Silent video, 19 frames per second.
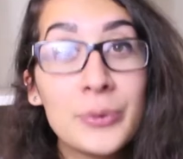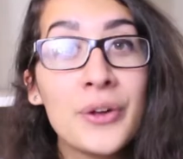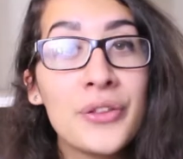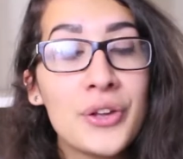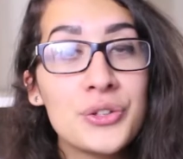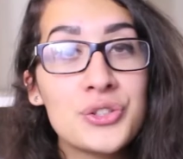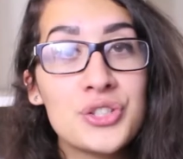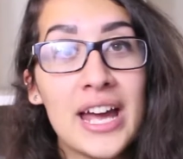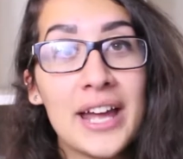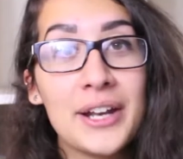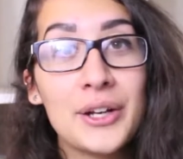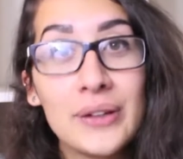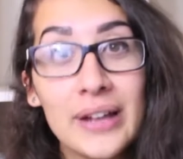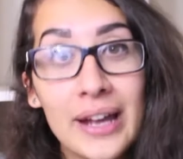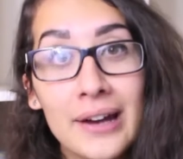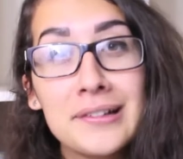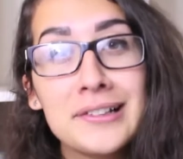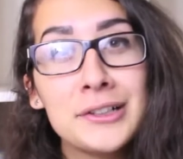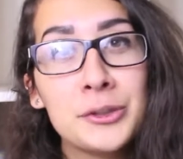run the channel
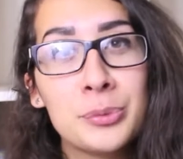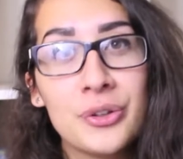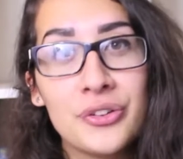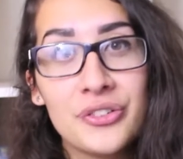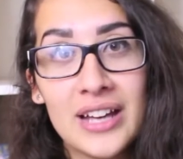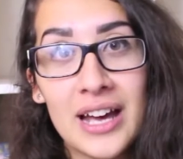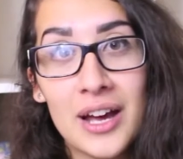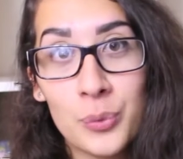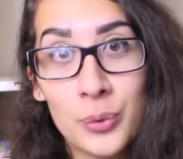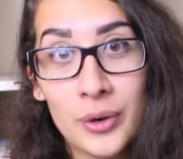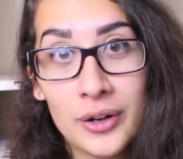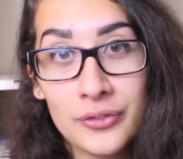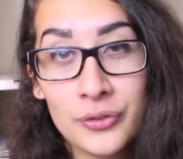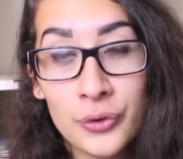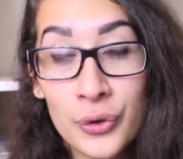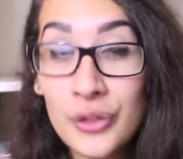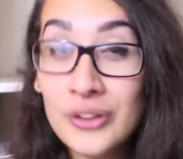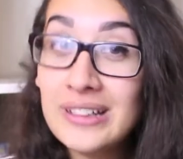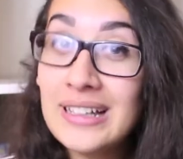Ariel Bissett, where
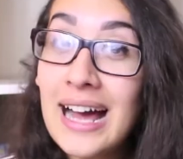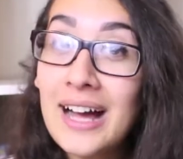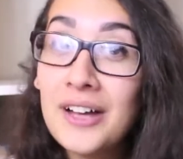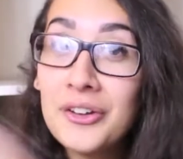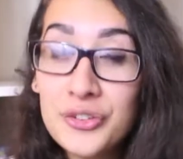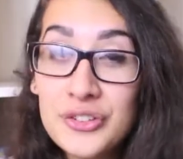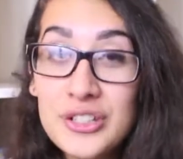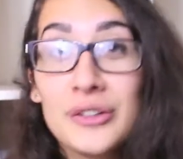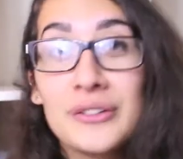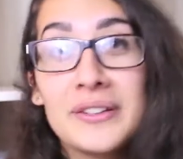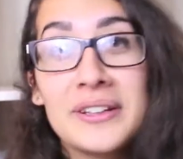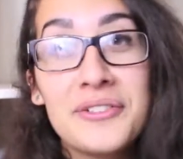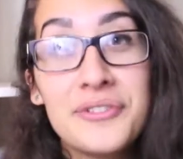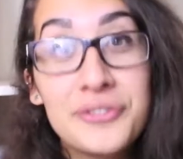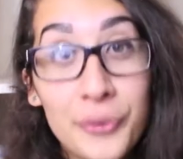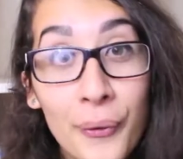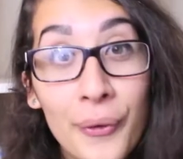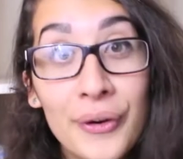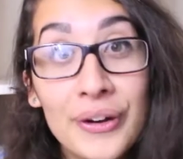for the last nearly
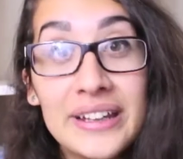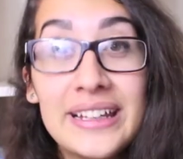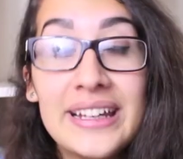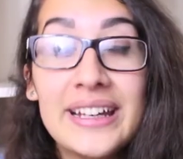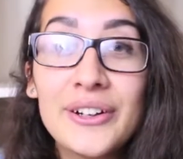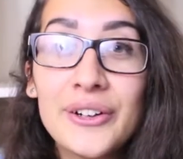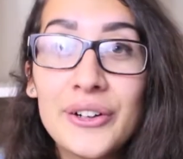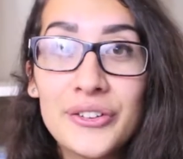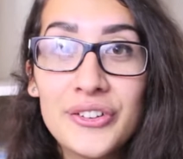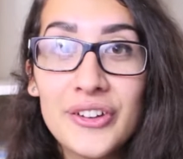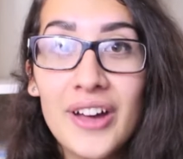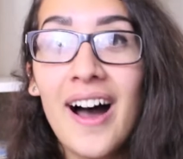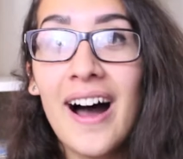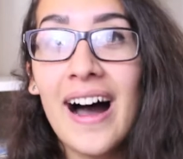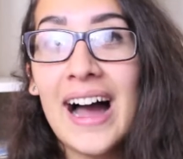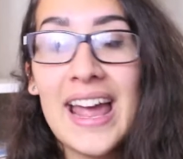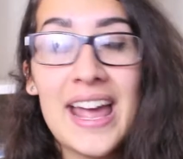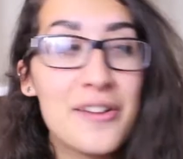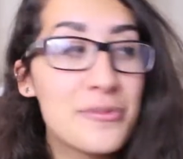4 years
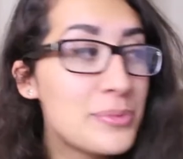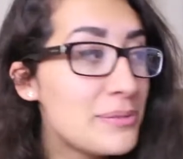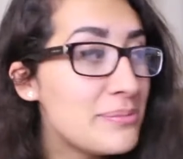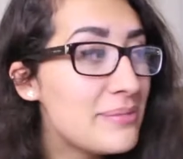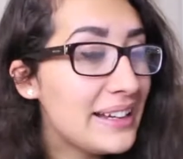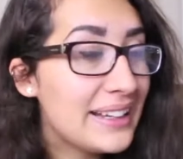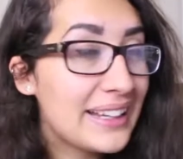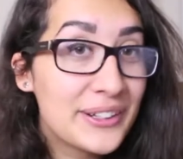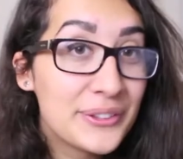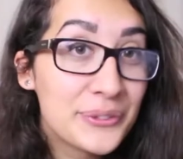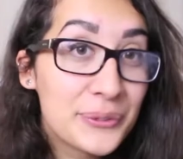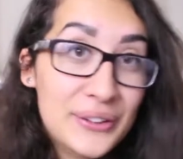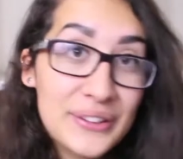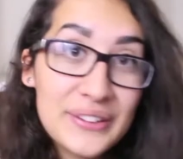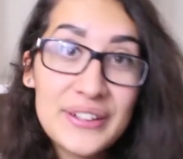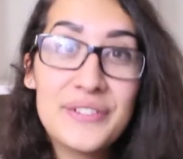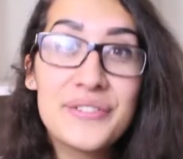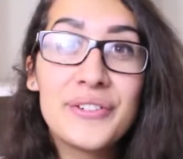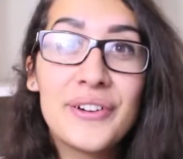I have been making
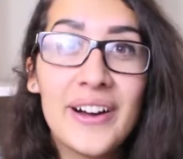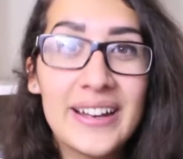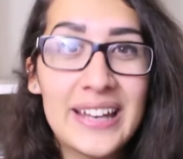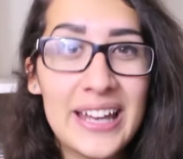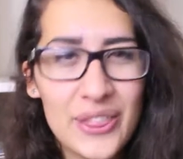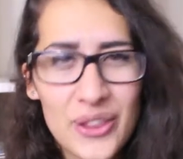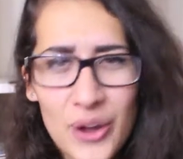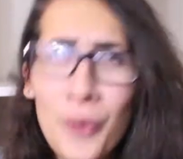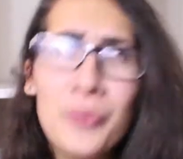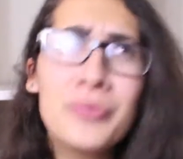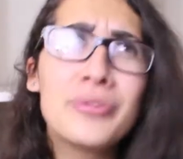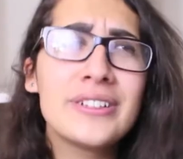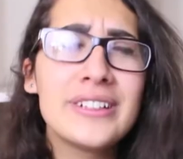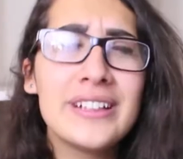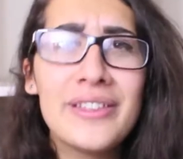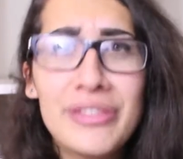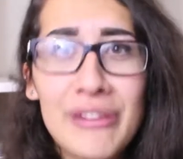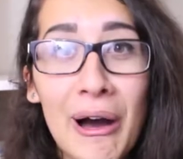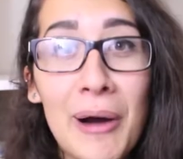really fun and
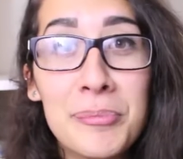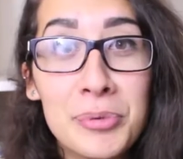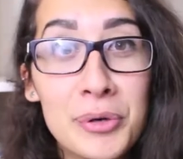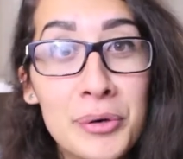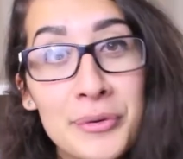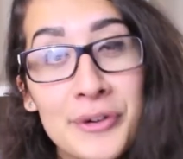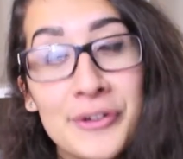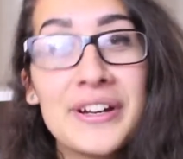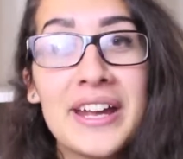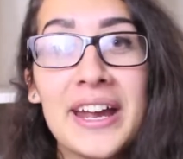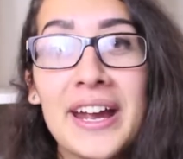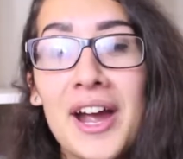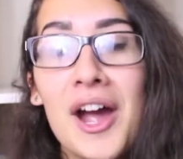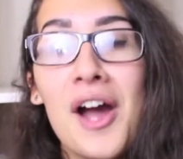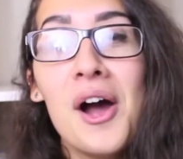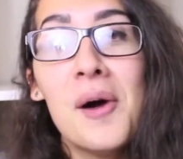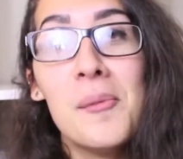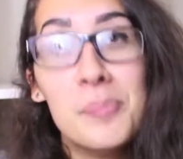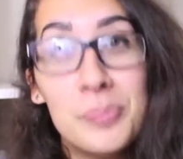hopefully thought-provoking
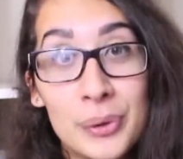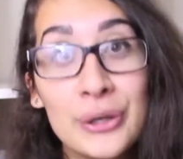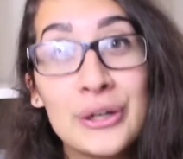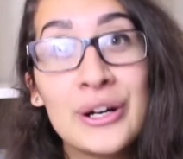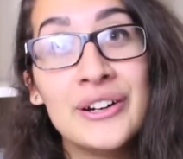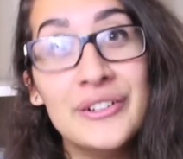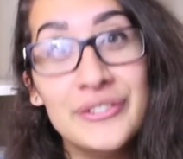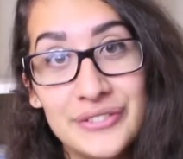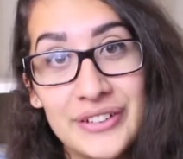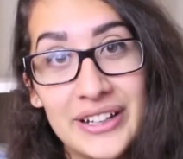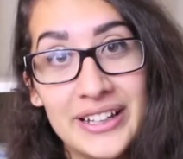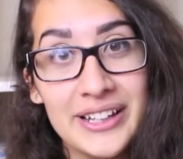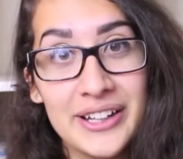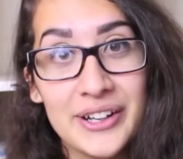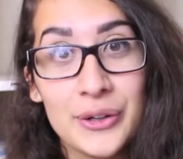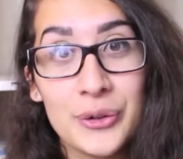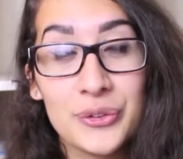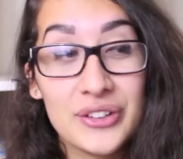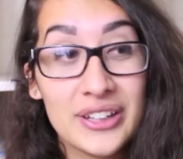book
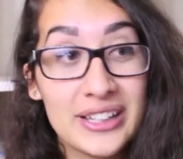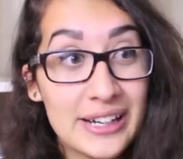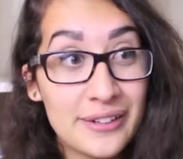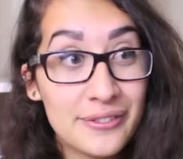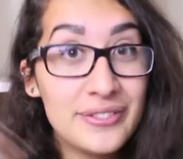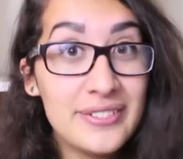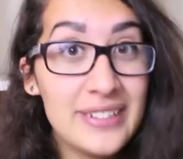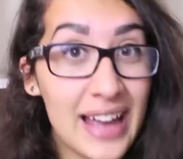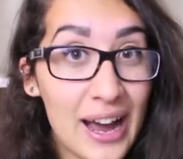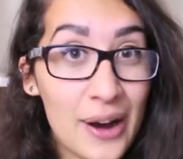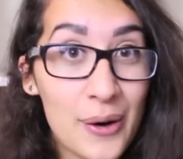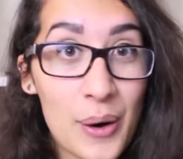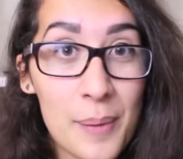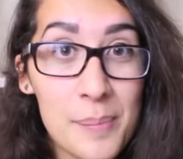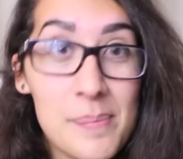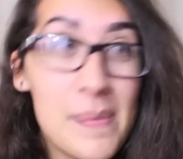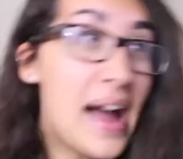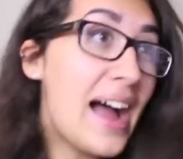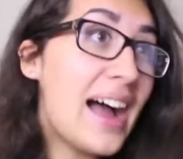videos, and have now
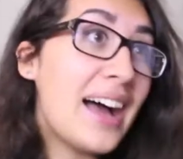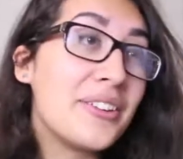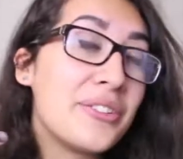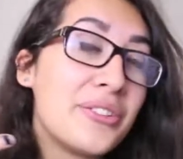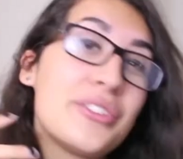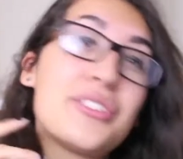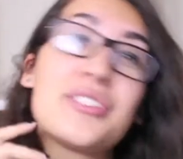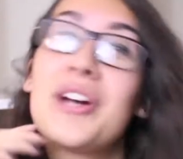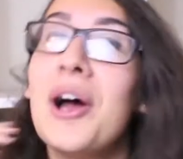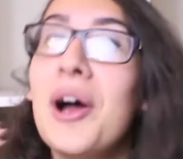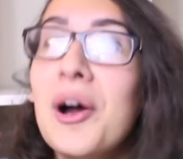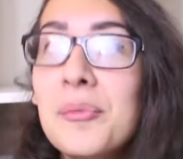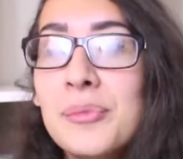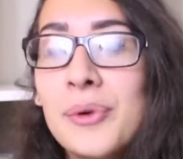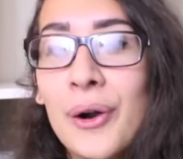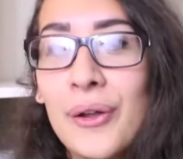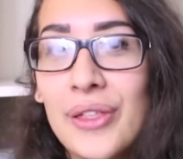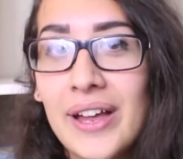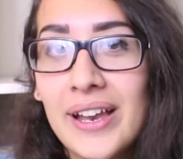amassed
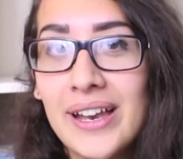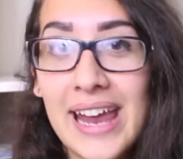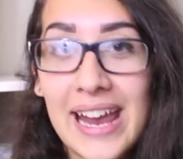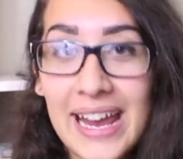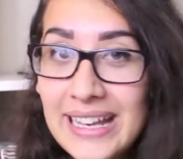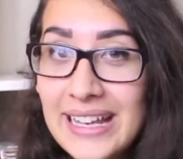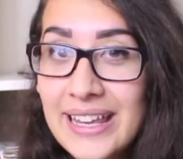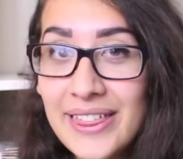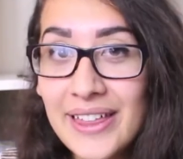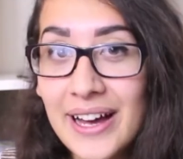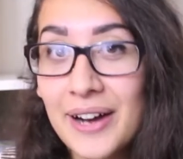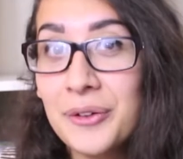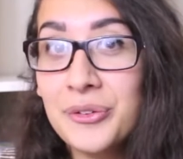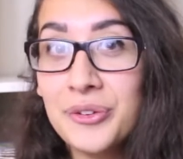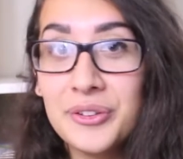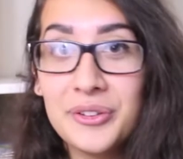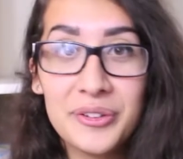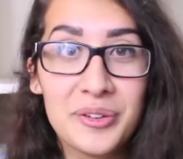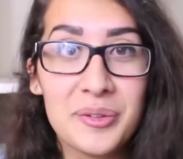more than
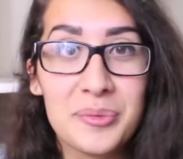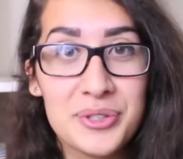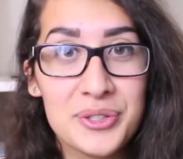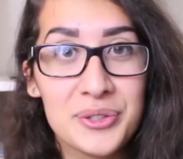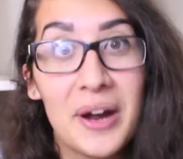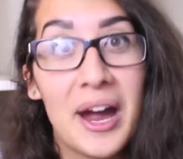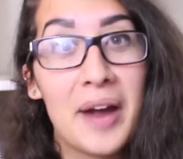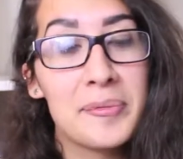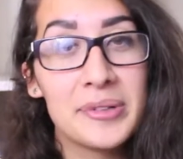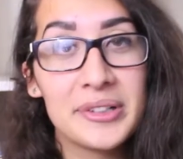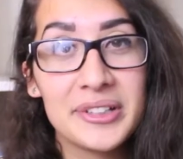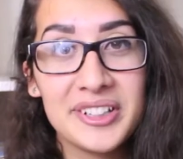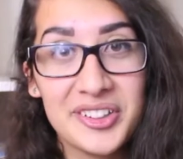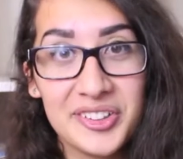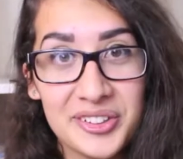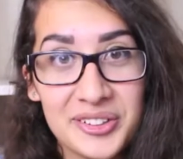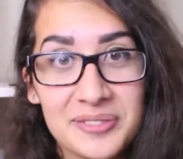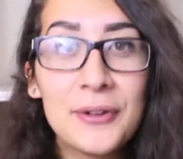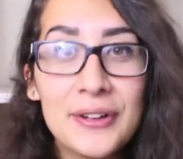80,000
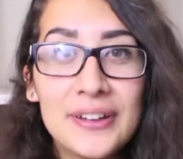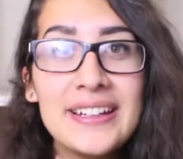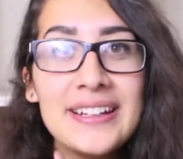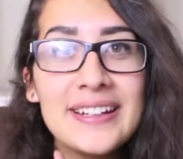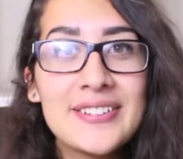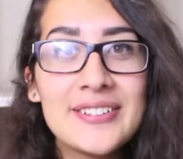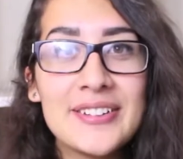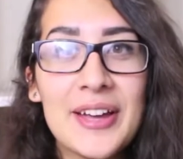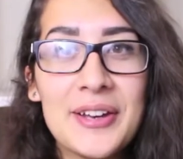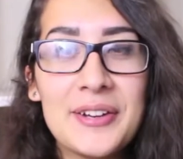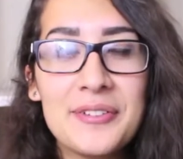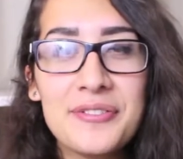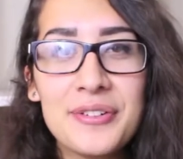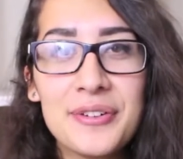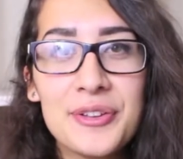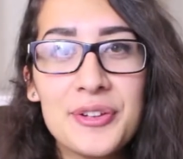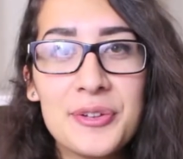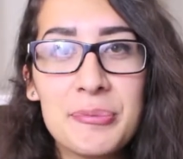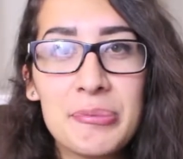subscribers. I'm really excited
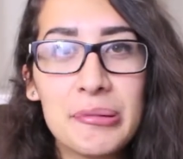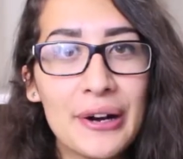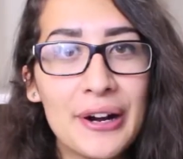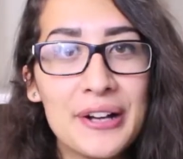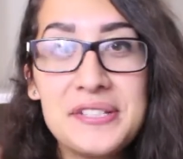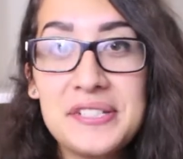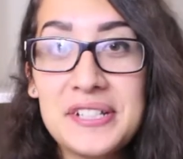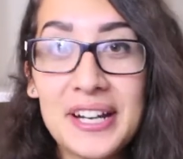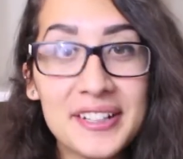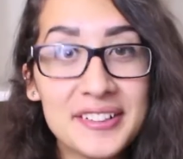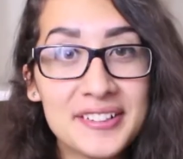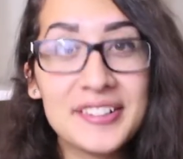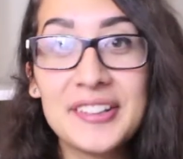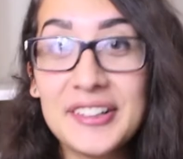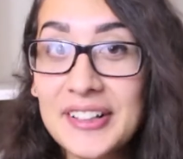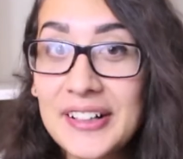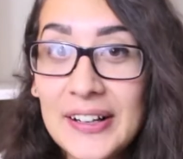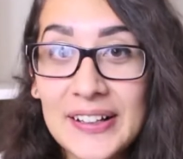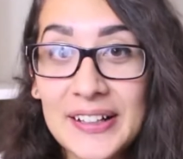for this project.
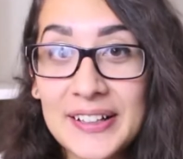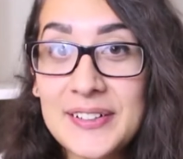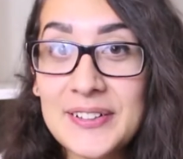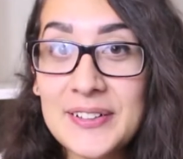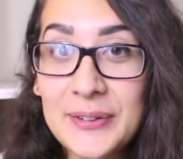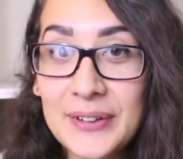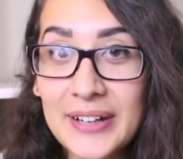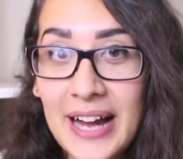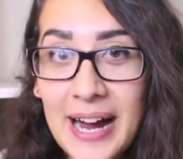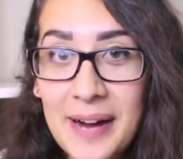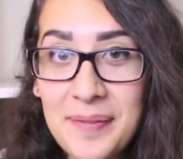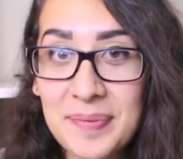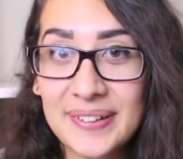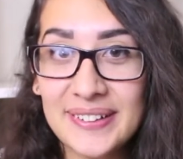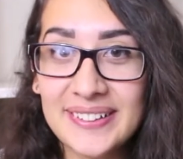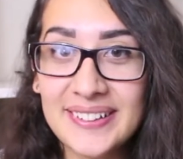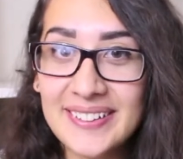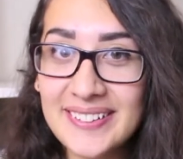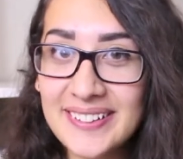Let's see what
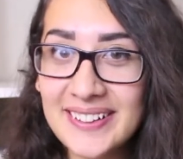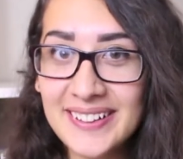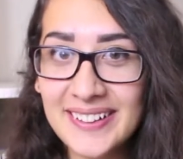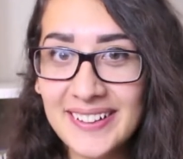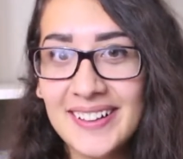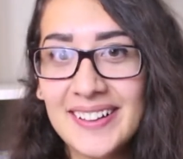happens.